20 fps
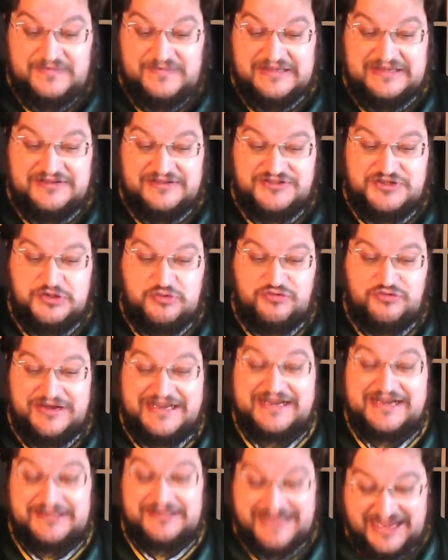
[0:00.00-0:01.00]
To rig
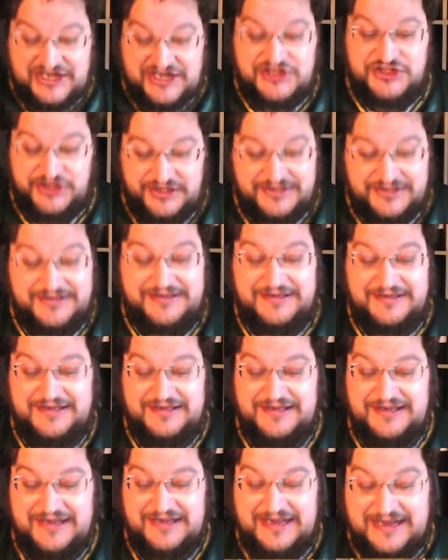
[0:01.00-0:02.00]
an election,
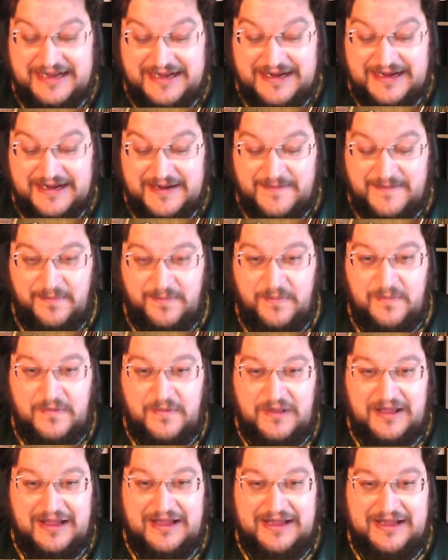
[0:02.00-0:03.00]

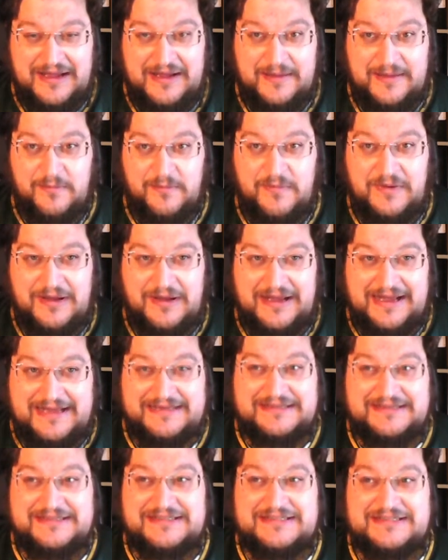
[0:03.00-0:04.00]

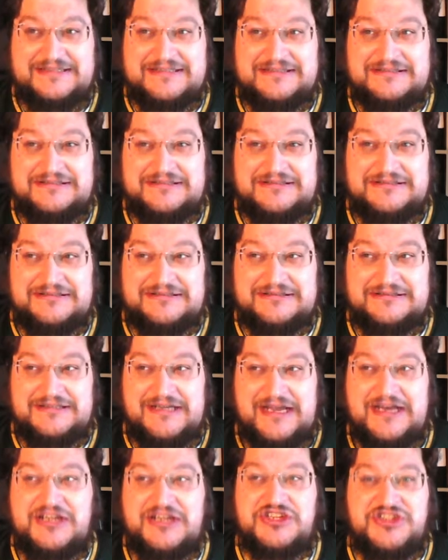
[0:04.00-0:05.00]
and
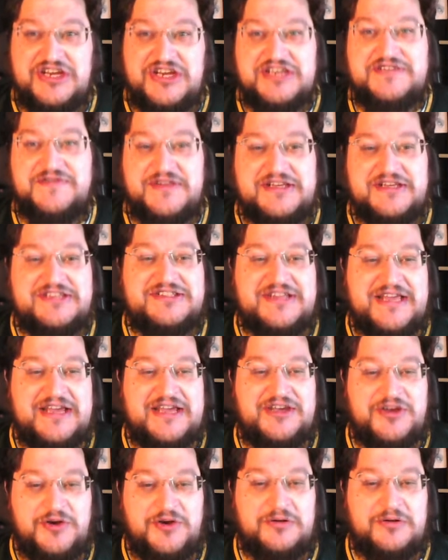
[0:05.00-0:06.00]
in exchange for this, they
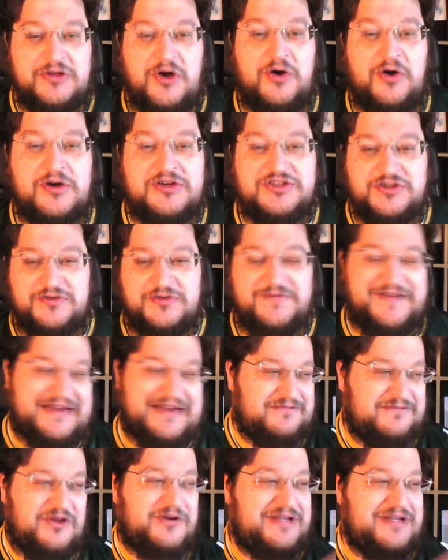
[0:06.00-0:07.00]
cure Locke. So fine,
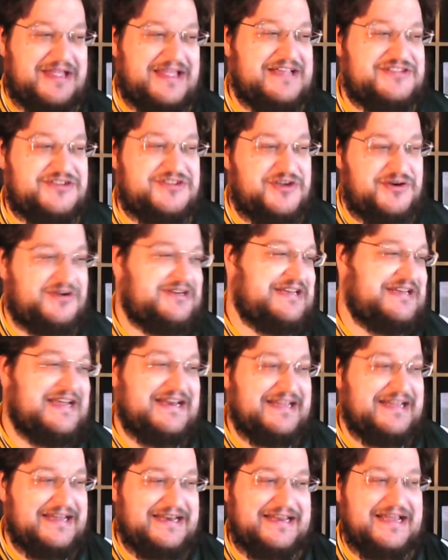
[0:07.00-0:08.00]
Locke gets cured, yada
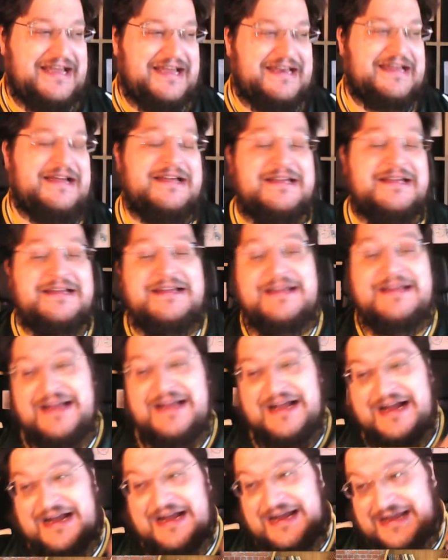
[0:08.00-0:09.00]
yada yada,
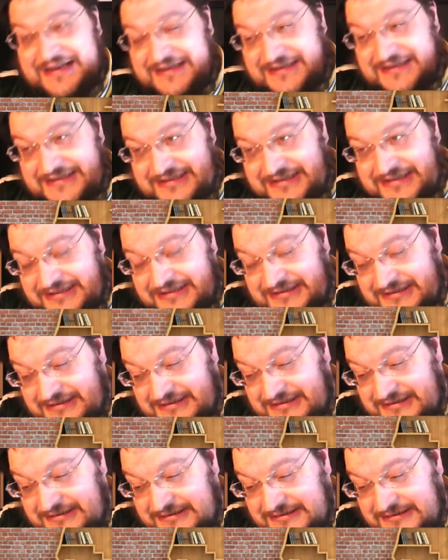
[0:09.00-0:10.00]
and
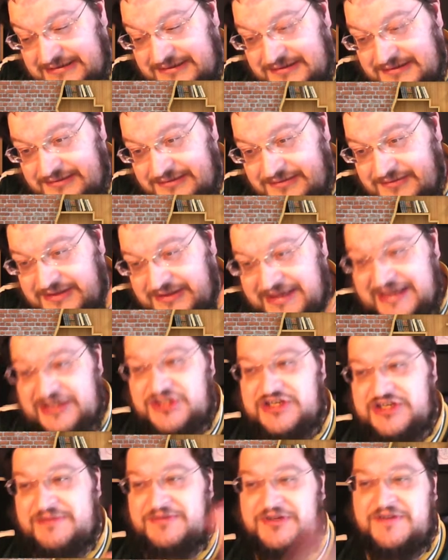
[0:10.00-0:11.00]
they get
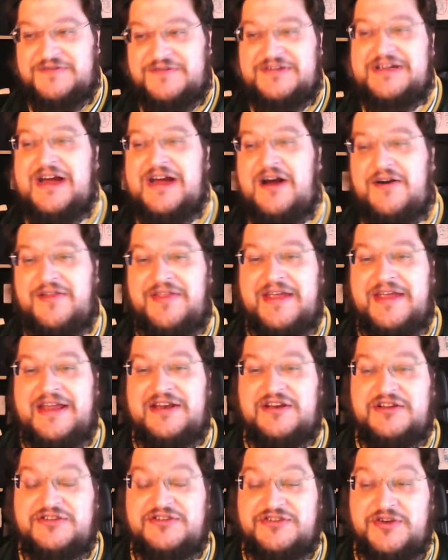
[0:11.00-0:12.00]
shipped off to
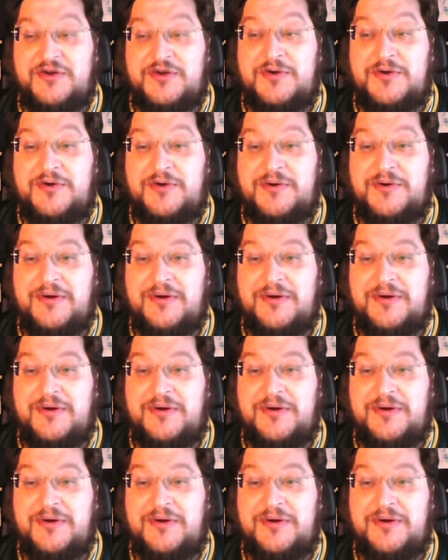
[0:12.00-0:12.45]
Carthane to